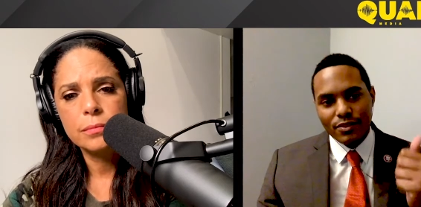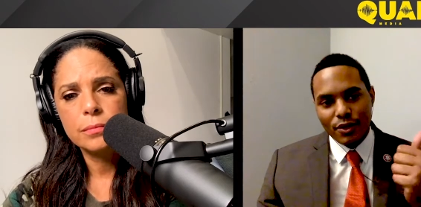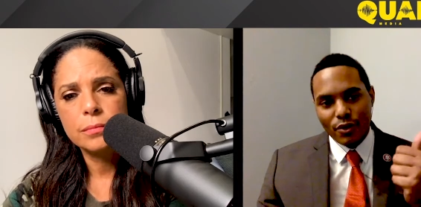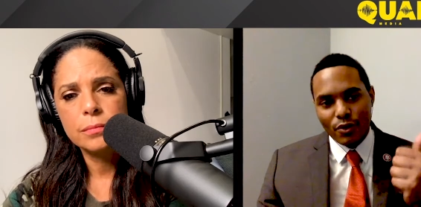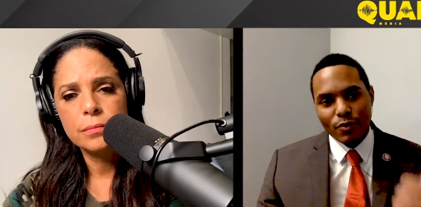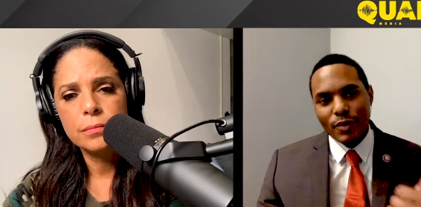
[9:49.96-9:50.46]

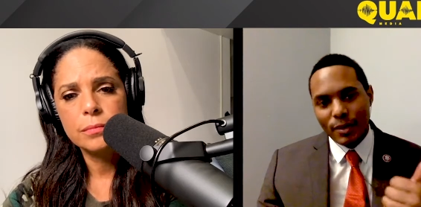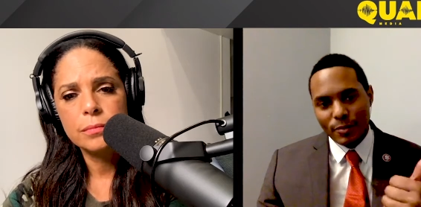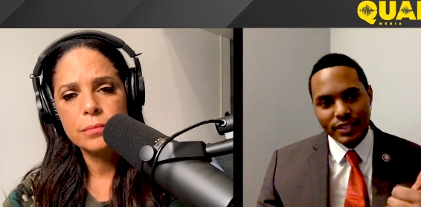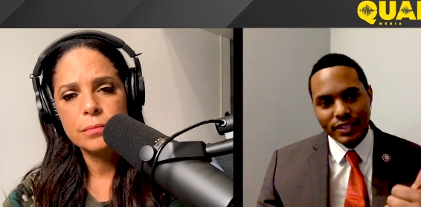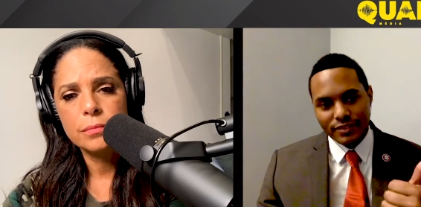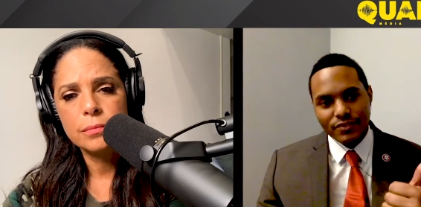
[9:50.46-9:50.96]
Speaker 1: There are
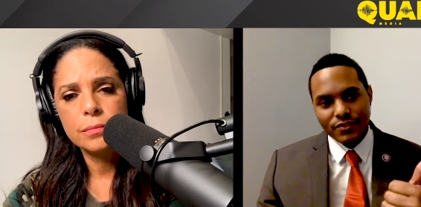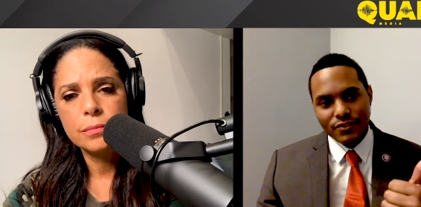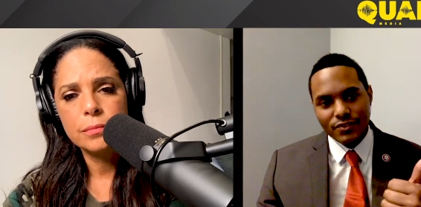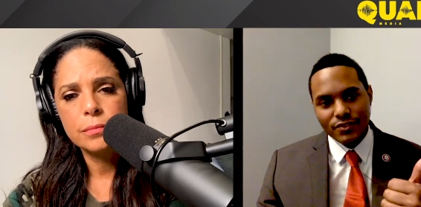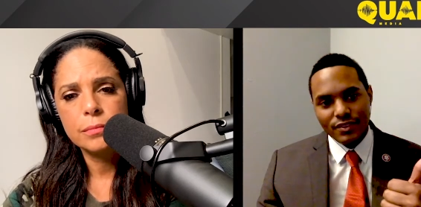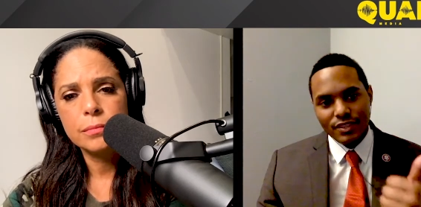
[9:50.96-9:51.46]

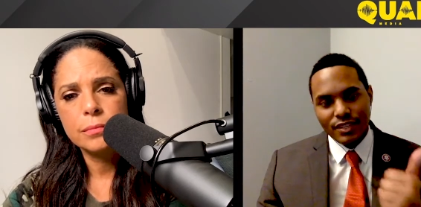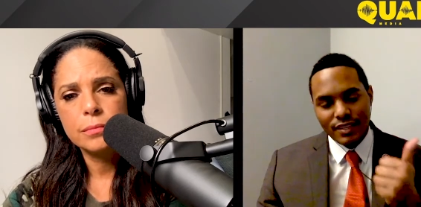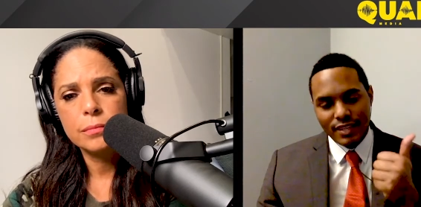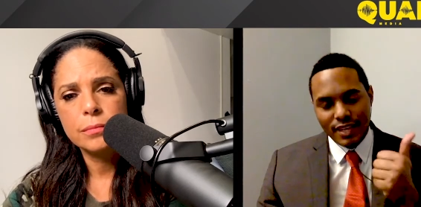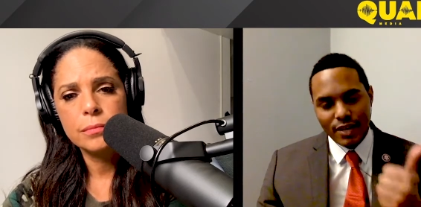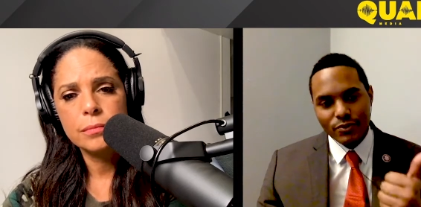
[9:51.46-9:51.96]
Republicans
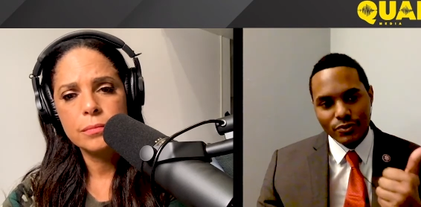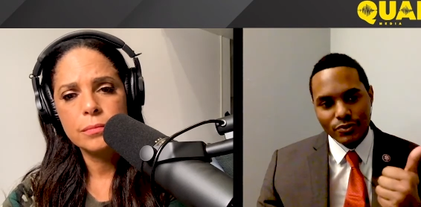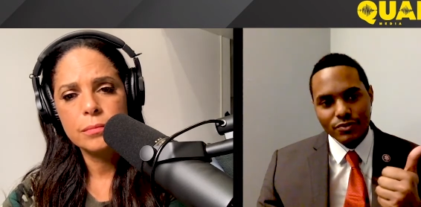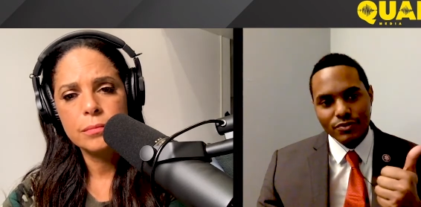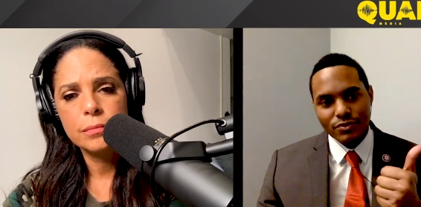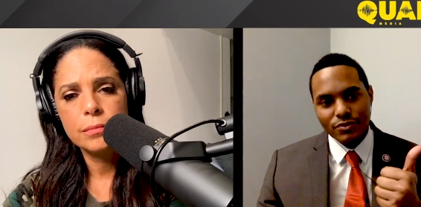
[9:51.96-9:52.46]
in the
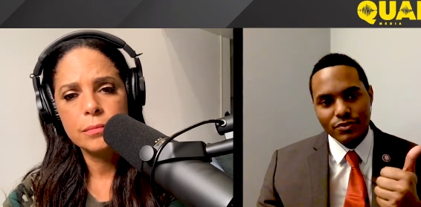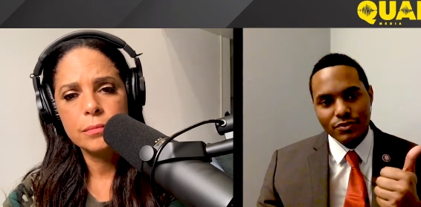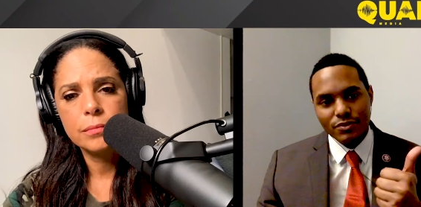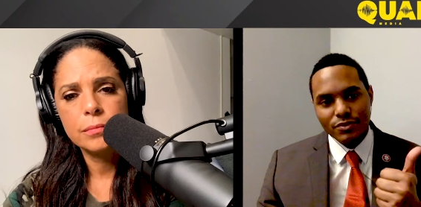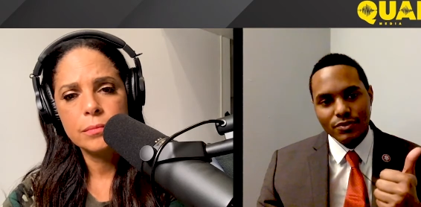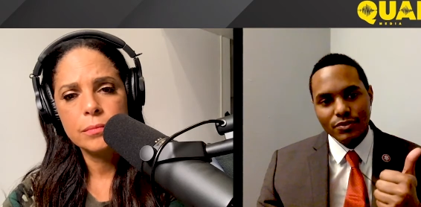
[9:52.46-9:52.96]
House
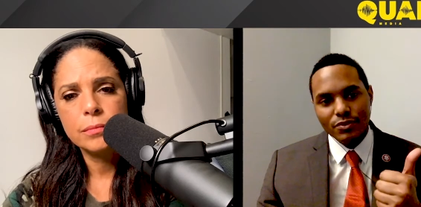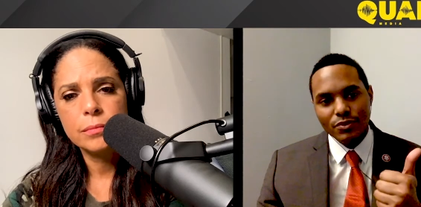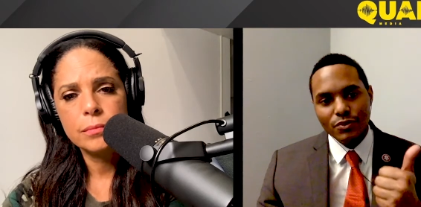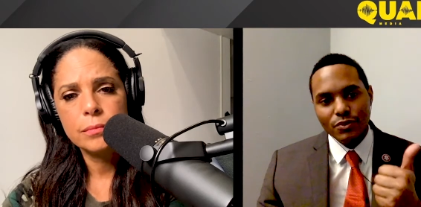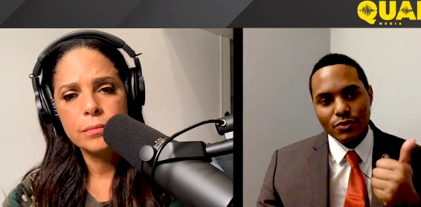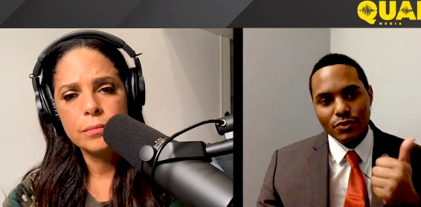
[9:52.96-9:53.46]

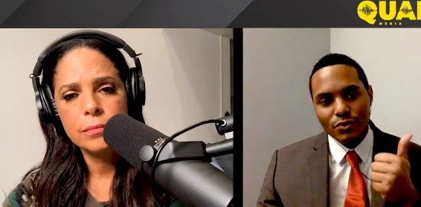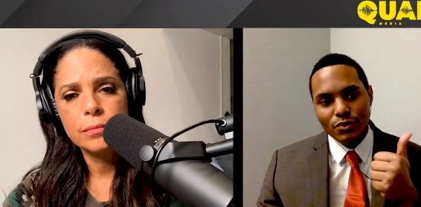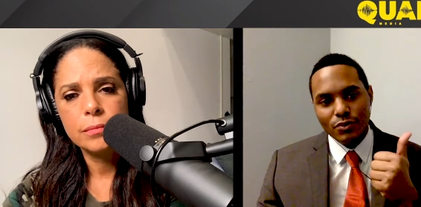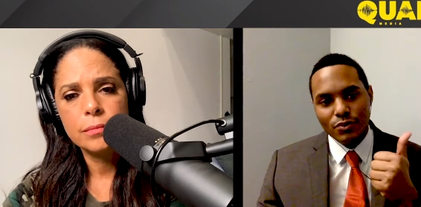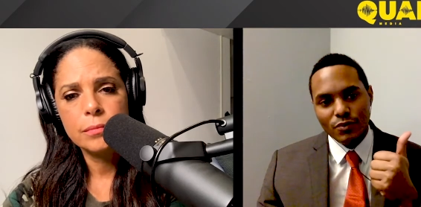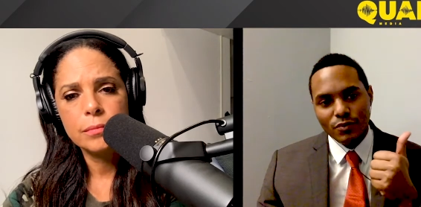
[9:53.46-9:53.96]

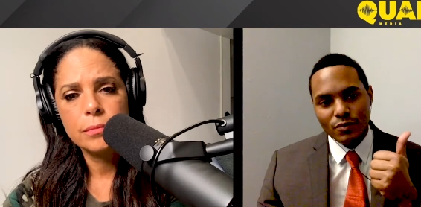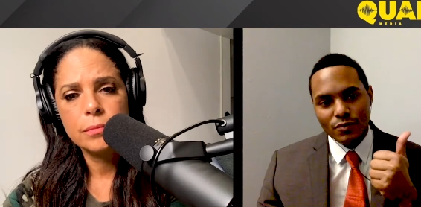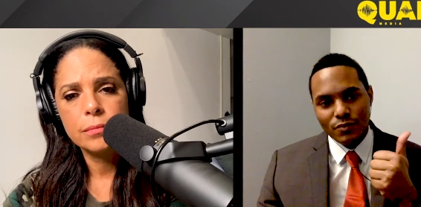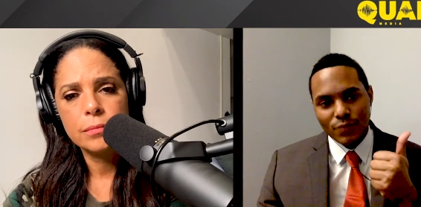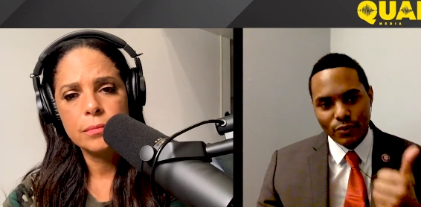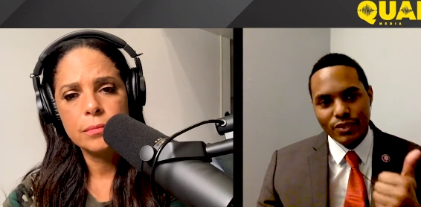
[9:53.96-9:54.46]
who
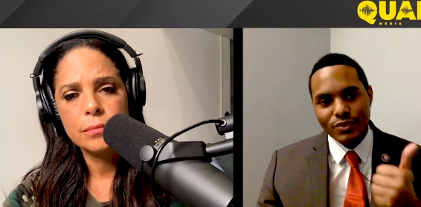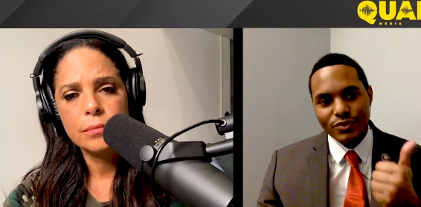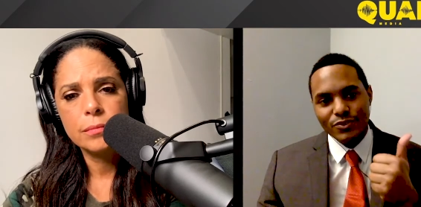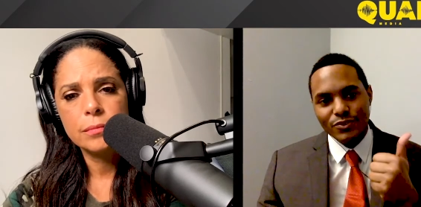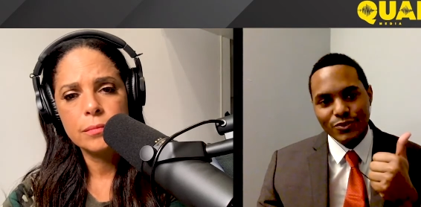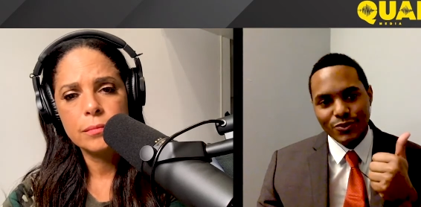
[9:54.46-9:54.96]

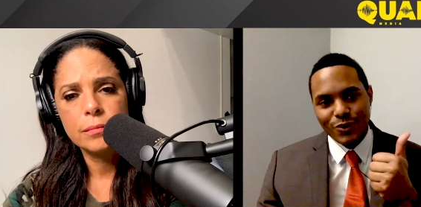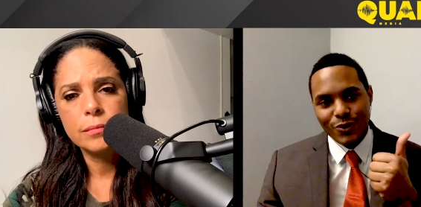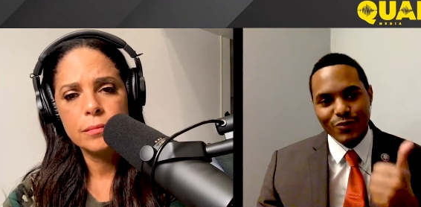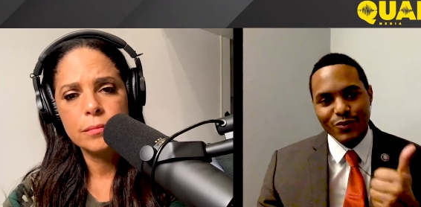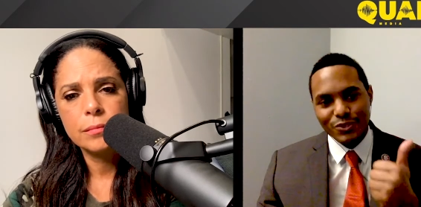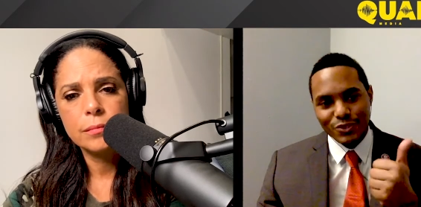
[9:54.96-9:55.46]
voted to
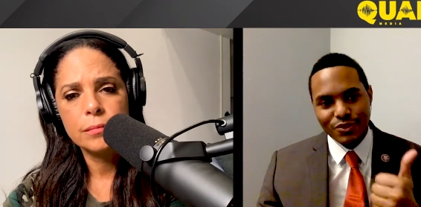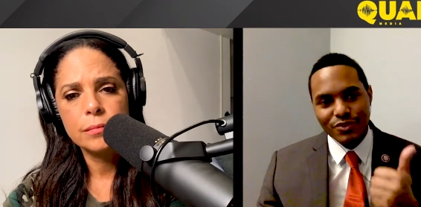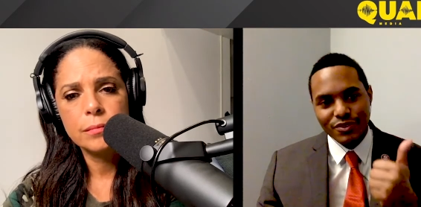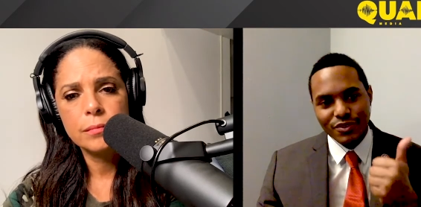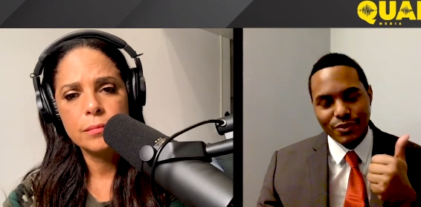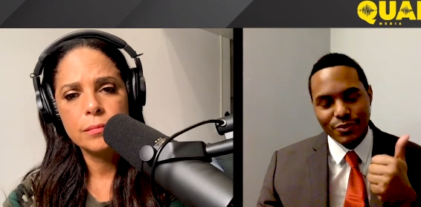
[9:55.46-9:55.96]

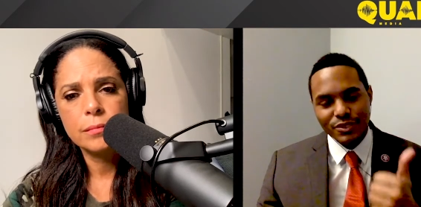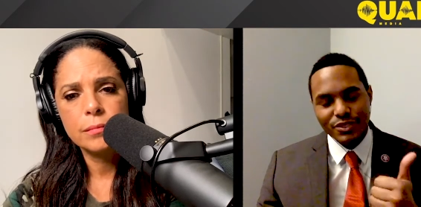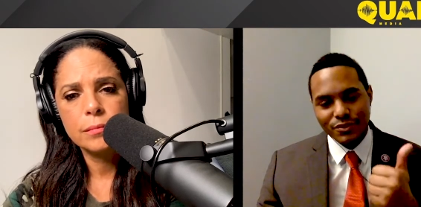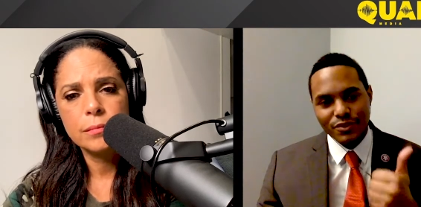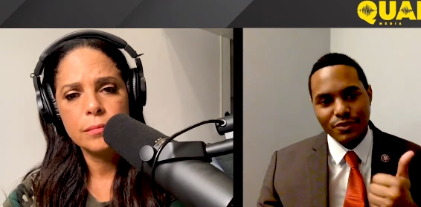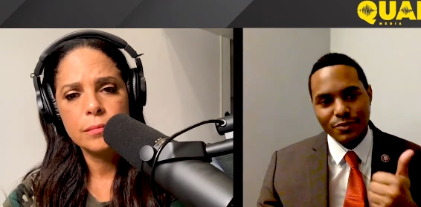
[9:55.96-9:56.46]
overturn the
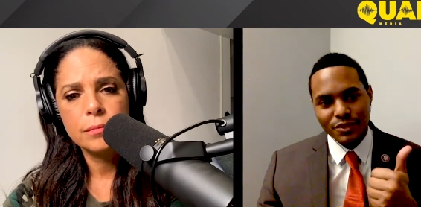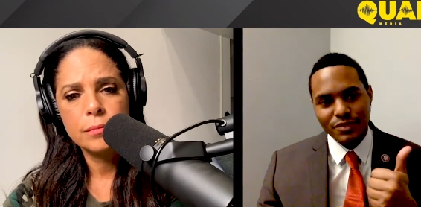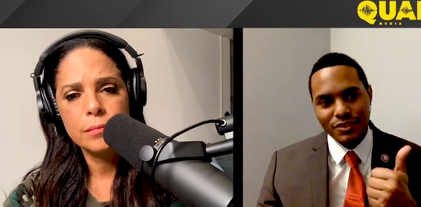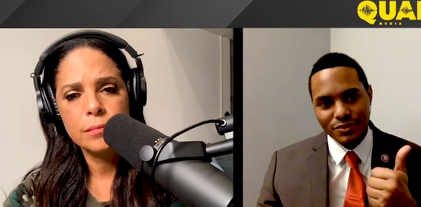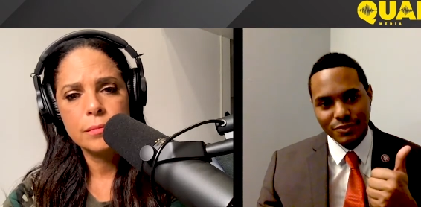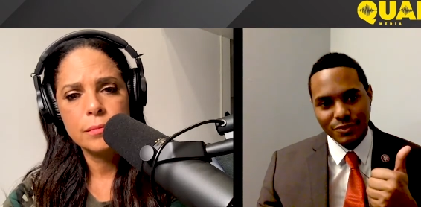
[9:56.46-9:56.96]
result of the
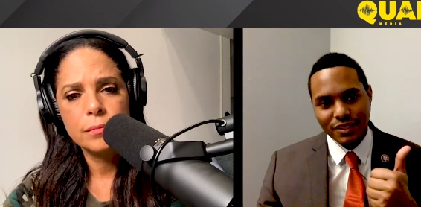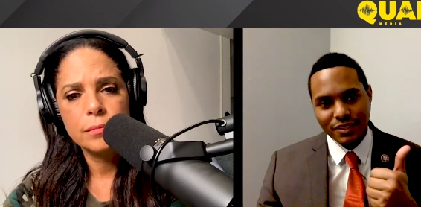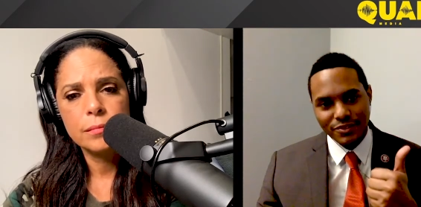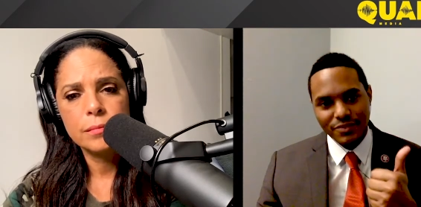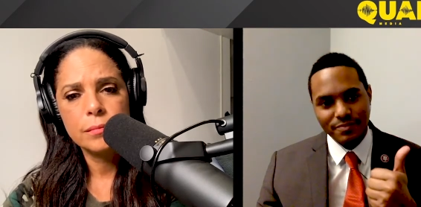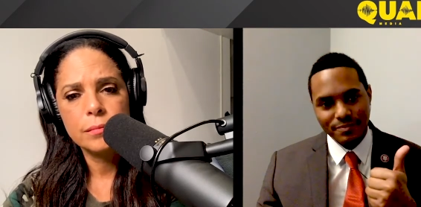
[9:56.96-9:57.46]
presidential
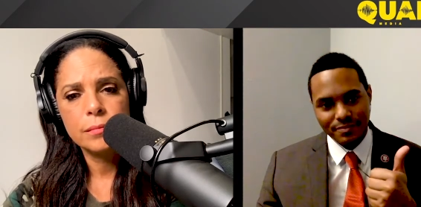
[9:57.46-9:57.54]
election.